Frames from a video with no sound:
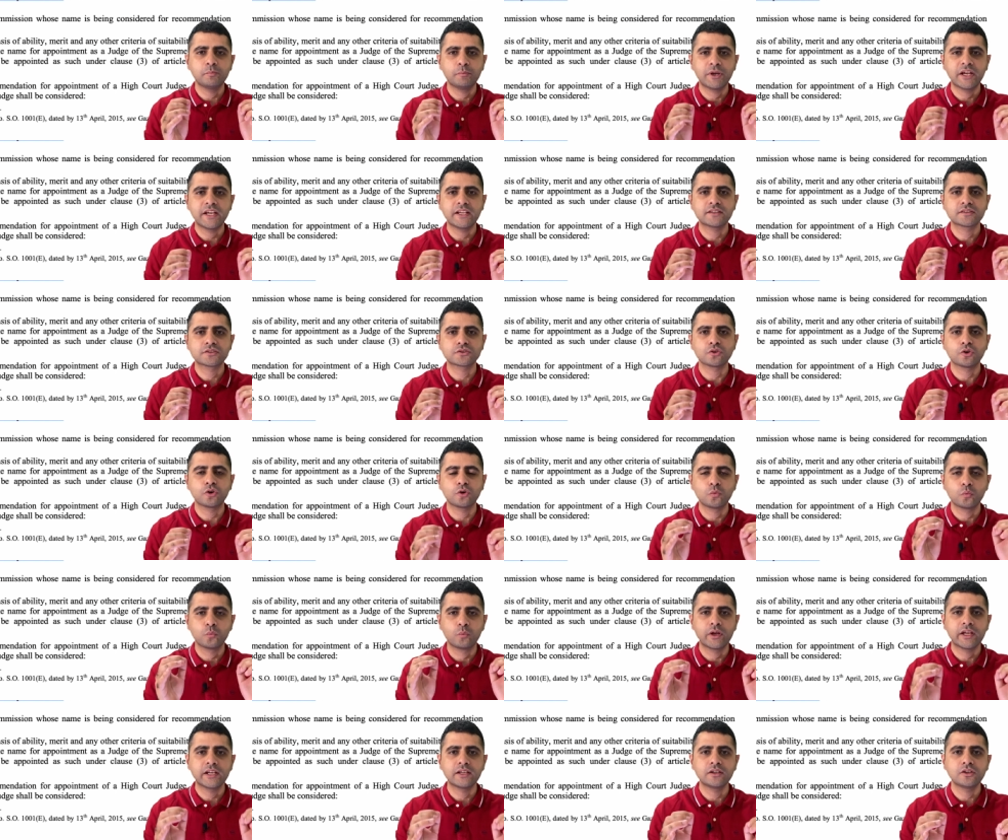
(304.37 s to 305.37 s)
based on
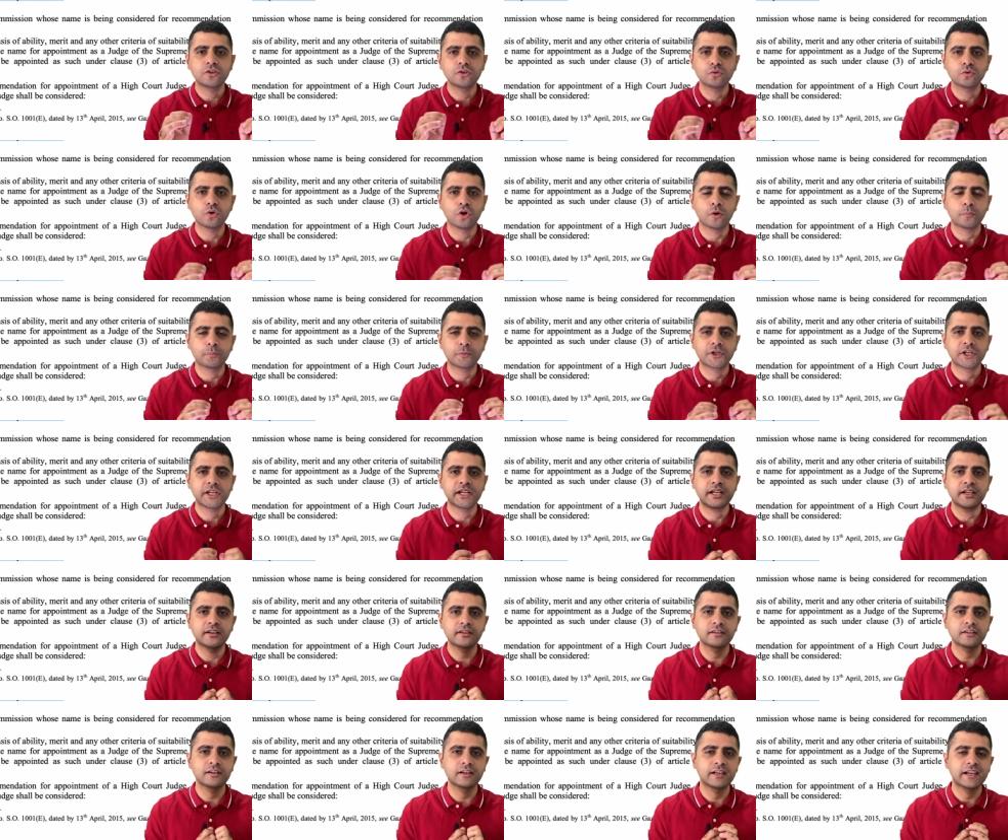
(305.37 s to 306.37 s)
when you obtain
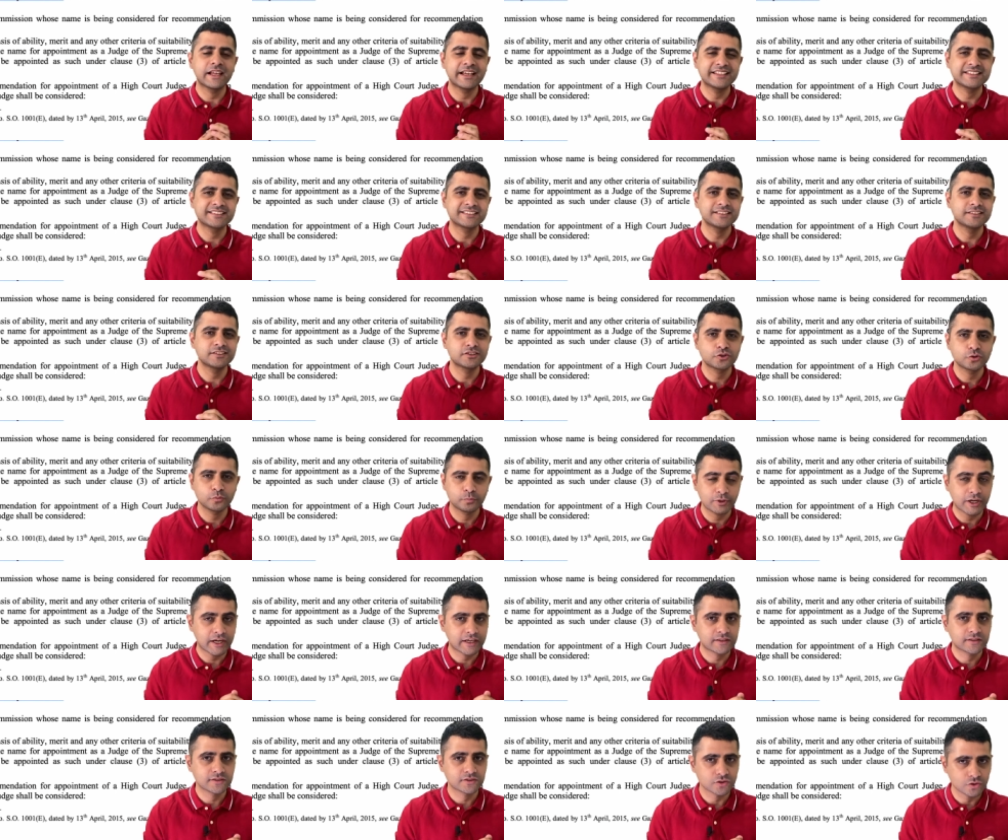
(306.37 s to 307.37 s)
the license to
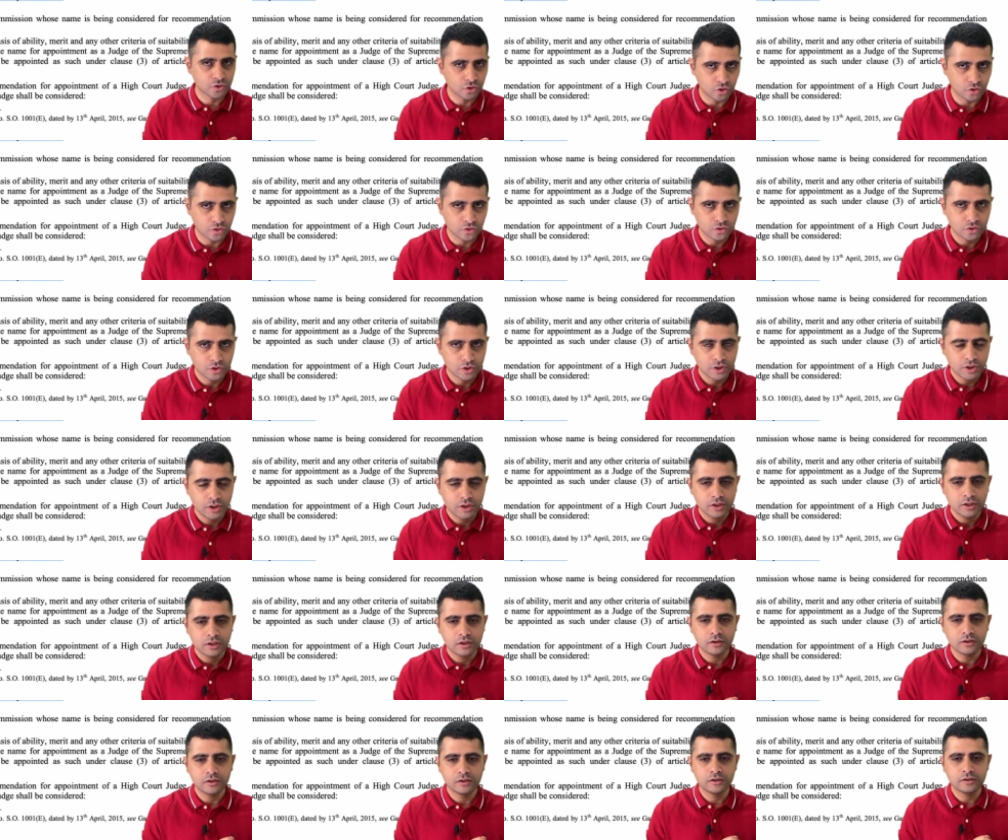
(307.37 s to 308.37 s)
practice law.
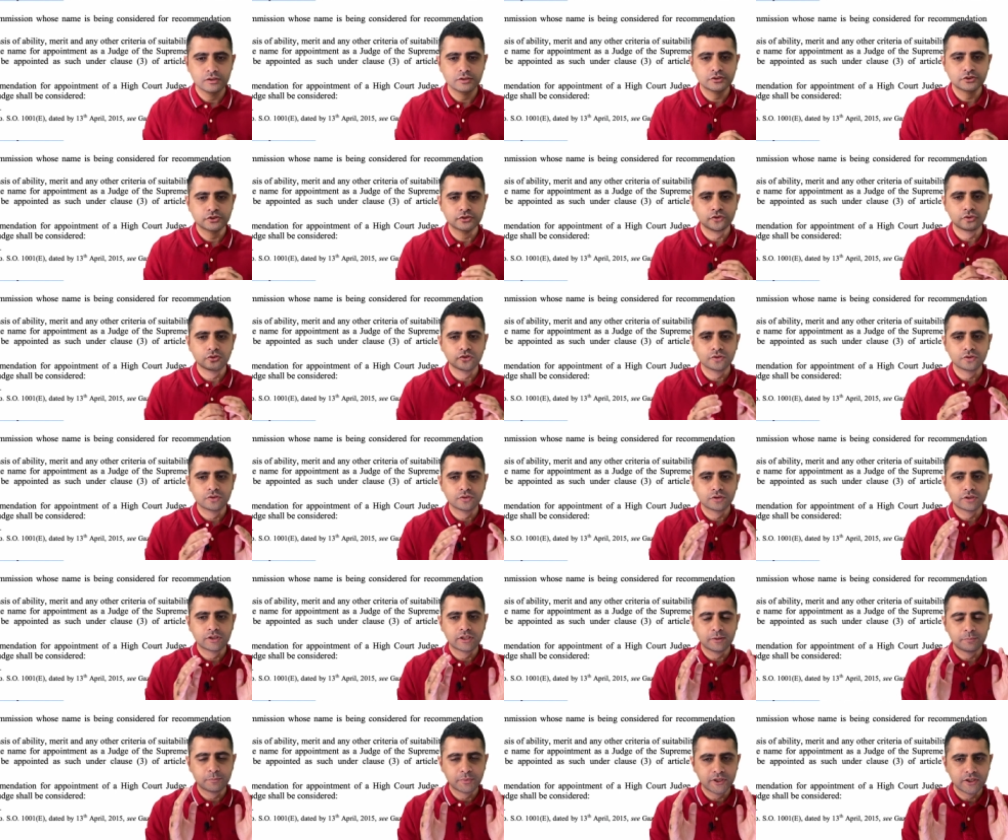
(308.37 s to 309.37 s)
So
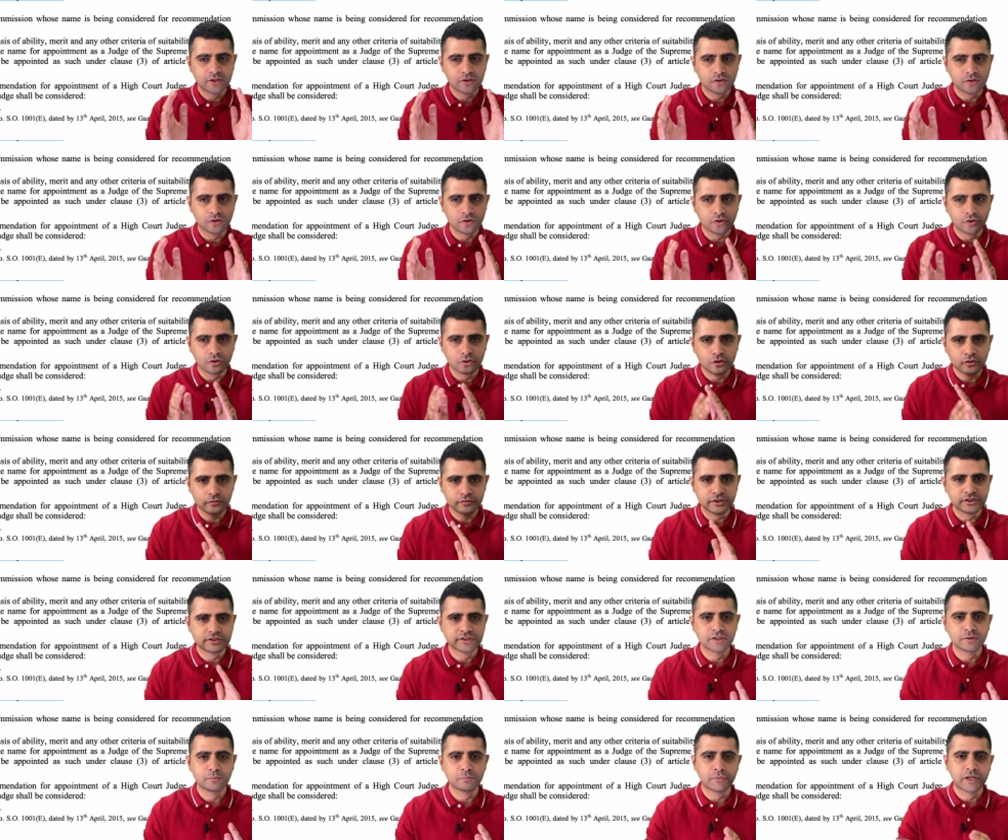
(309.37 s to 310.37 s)
keeping all of
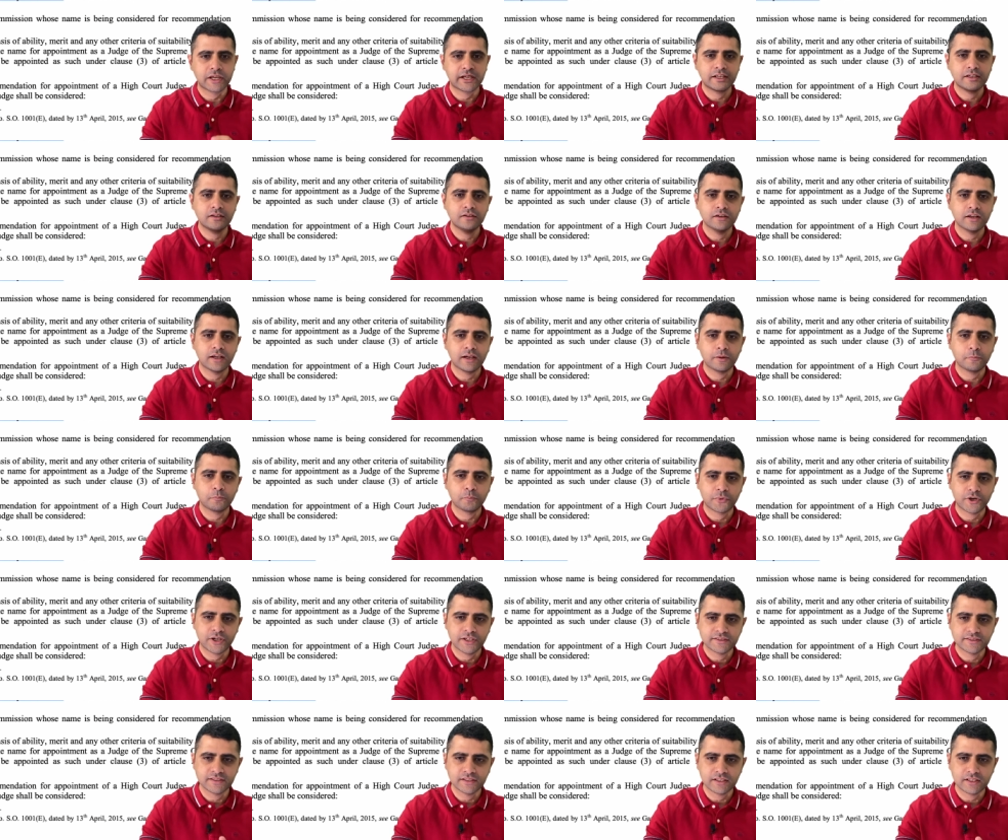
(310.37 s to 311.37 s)
this in mind,
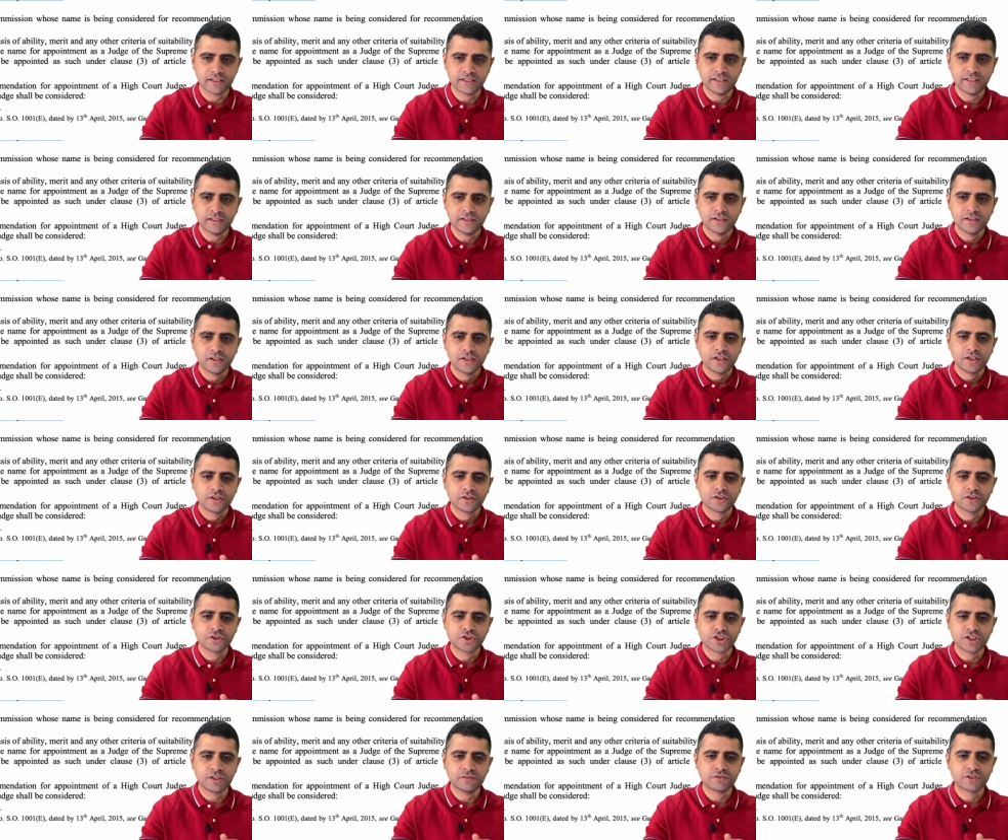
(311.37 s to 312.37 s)
presently, the
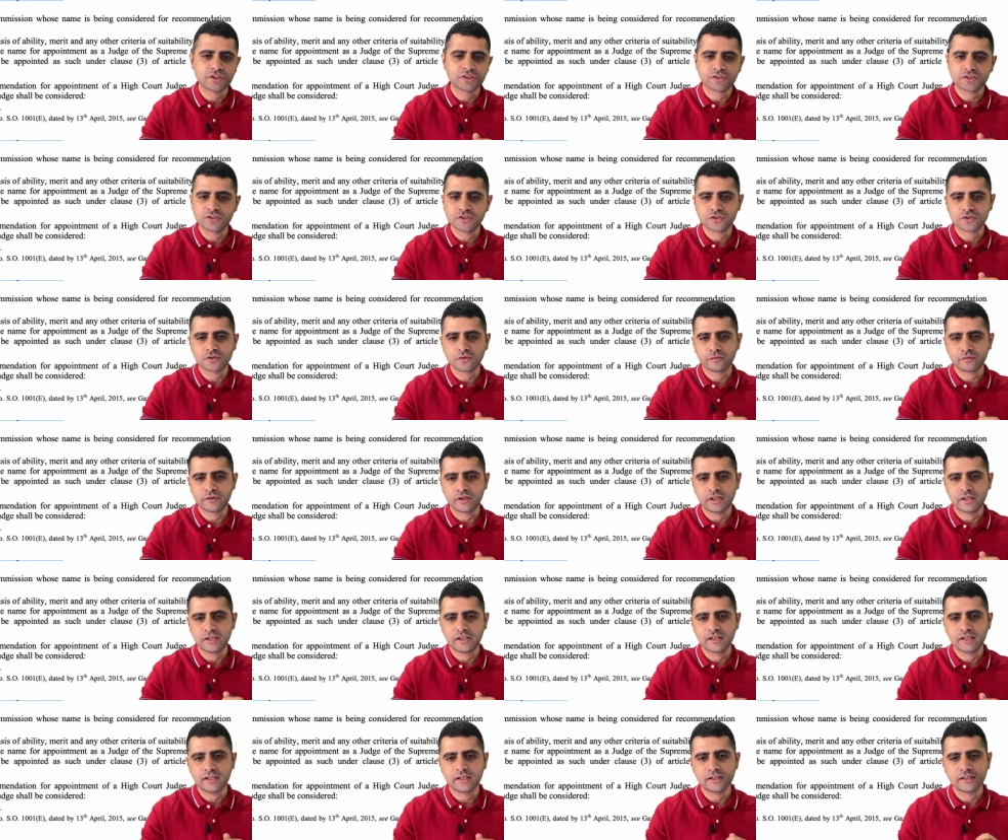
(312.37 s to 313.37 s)
Chief Justice of
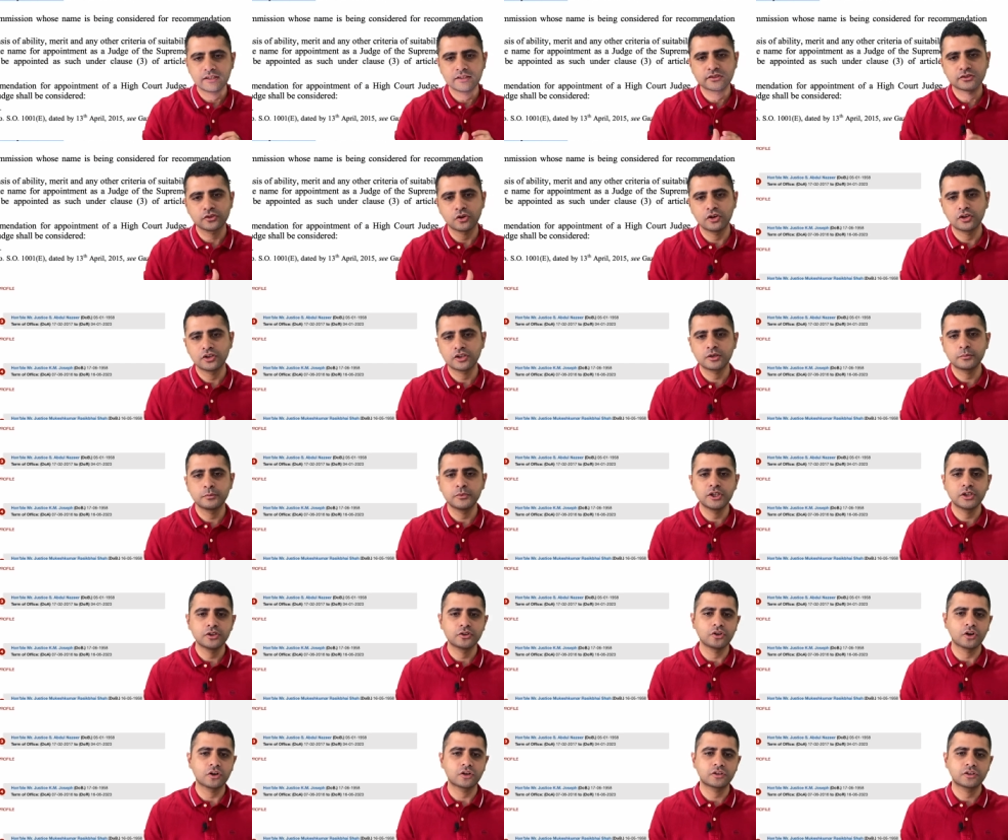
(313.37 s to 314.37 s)
India is Honorable
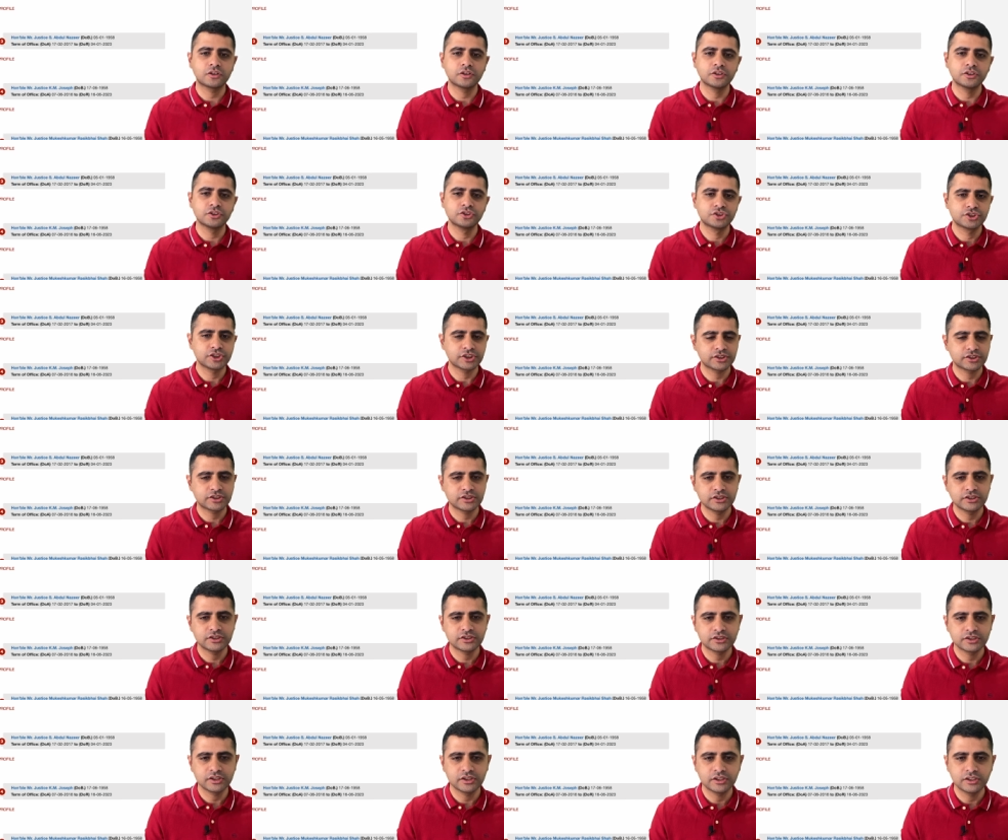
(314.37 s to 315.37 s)
Dr.
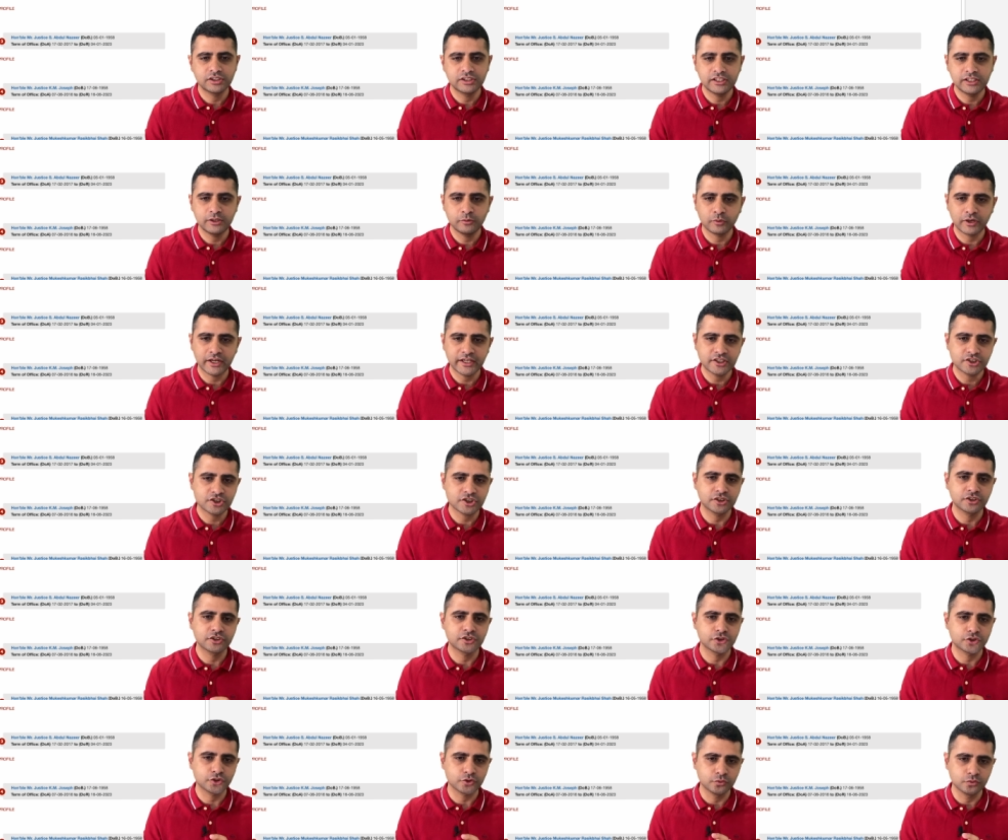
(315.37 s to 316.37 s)
Justice D.Y.
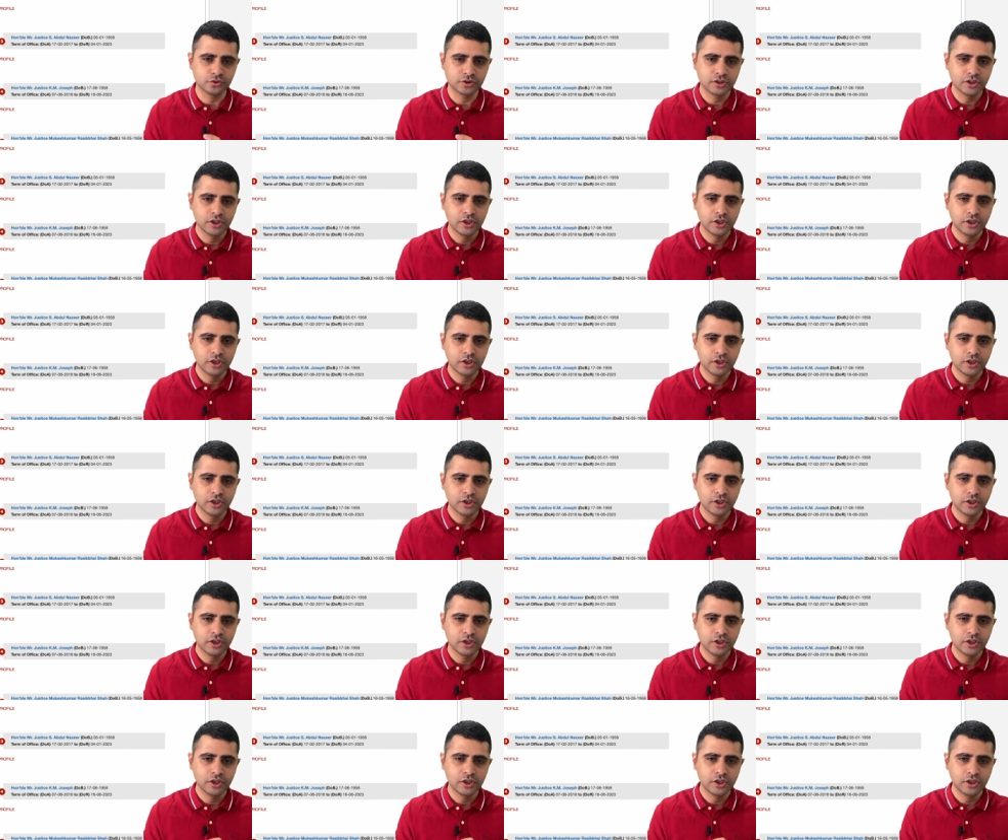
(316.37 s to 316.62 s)
Chandrachud,